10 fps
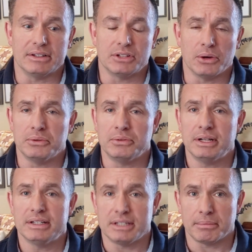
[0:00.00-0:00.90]

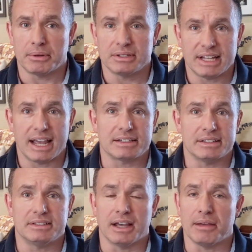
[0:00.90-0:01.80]
tone, timbre, tact,
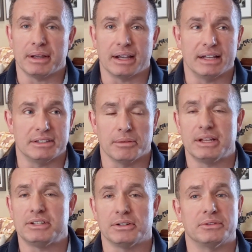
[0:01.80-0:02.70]
and timing. I tell
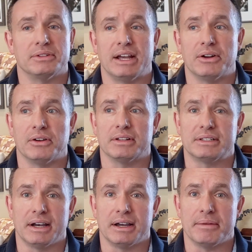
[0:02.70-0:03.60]
my children that all the
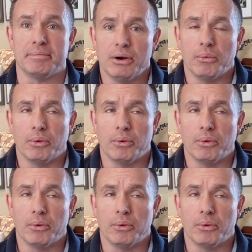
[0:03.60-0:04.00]
time.